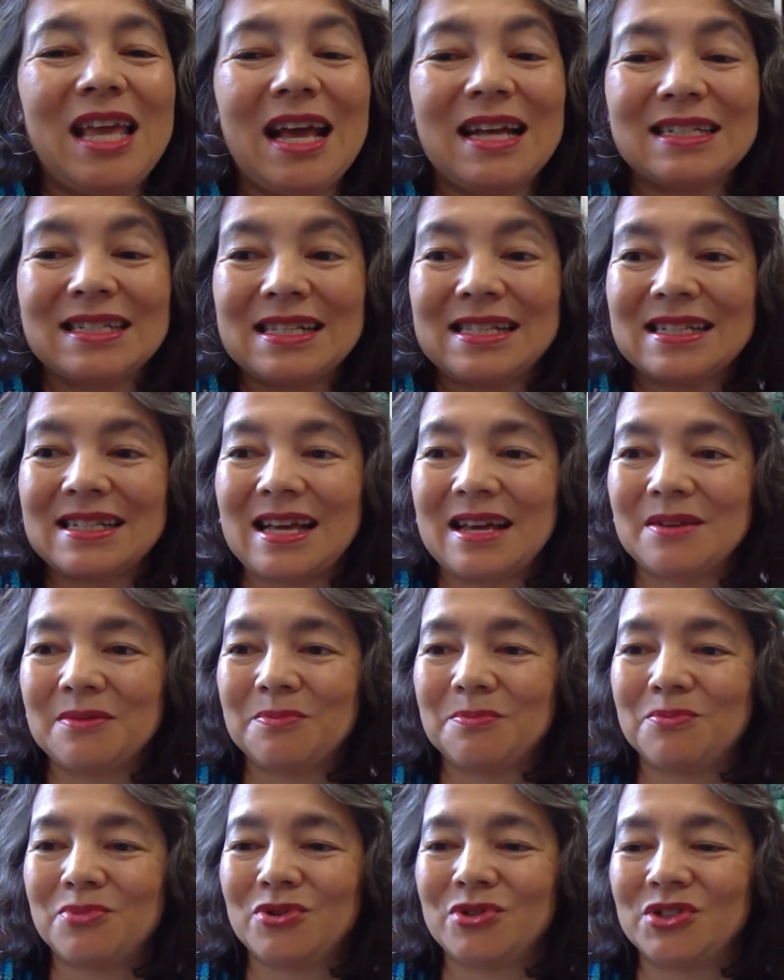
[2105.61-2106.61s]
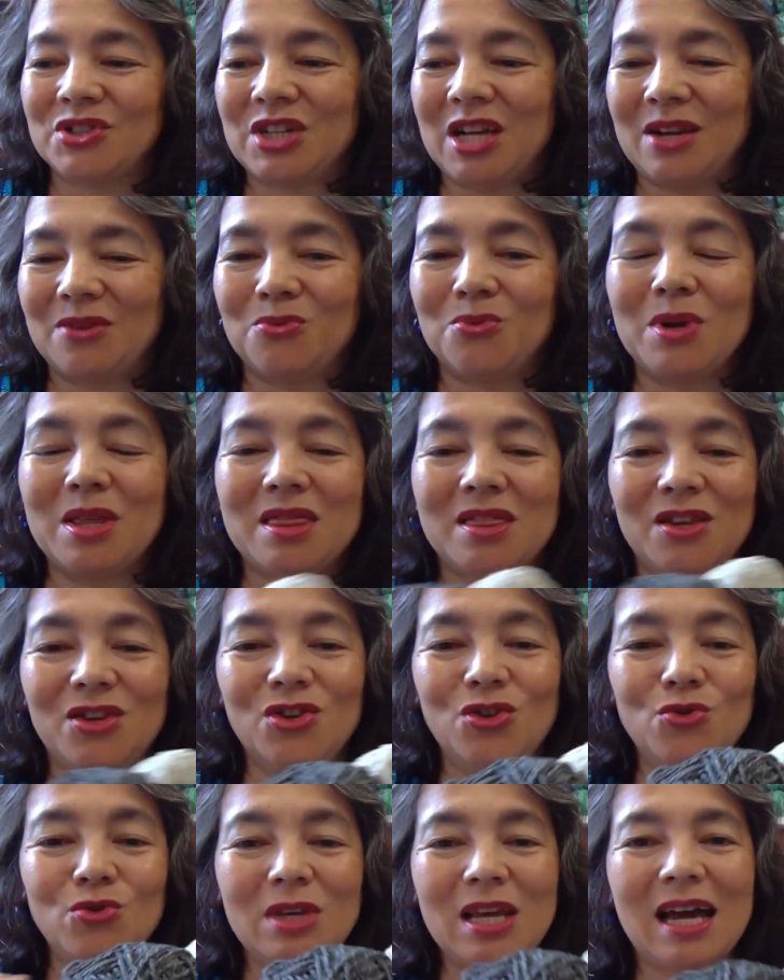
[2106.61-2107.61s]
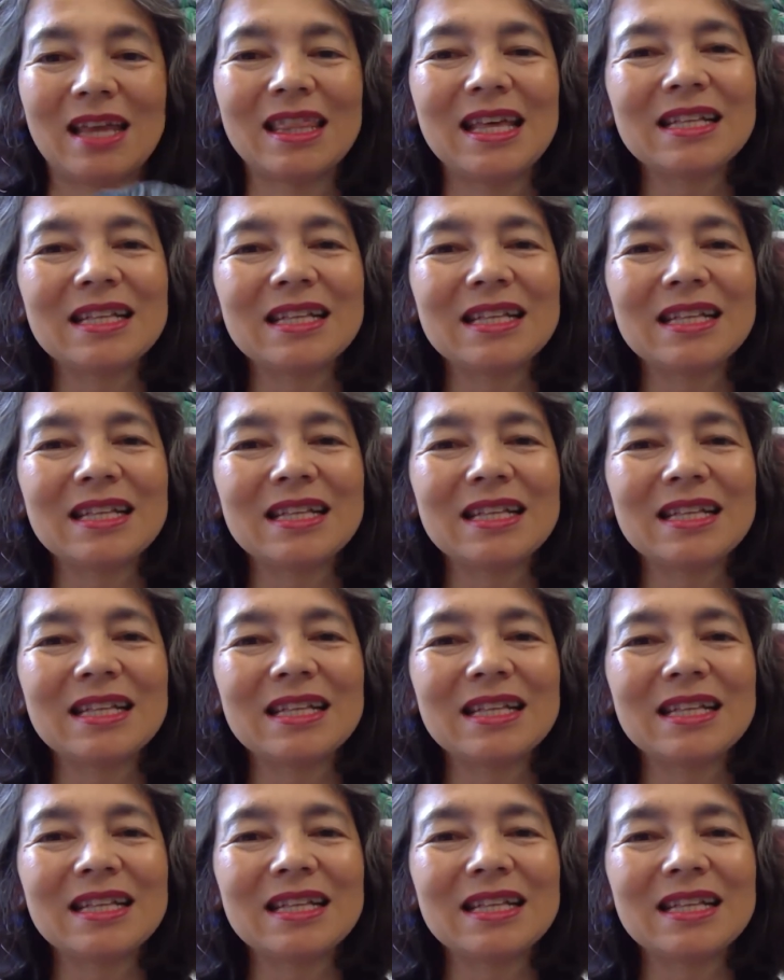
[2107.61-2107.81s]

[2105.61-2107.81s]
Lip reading: had to start a project with the new yarn.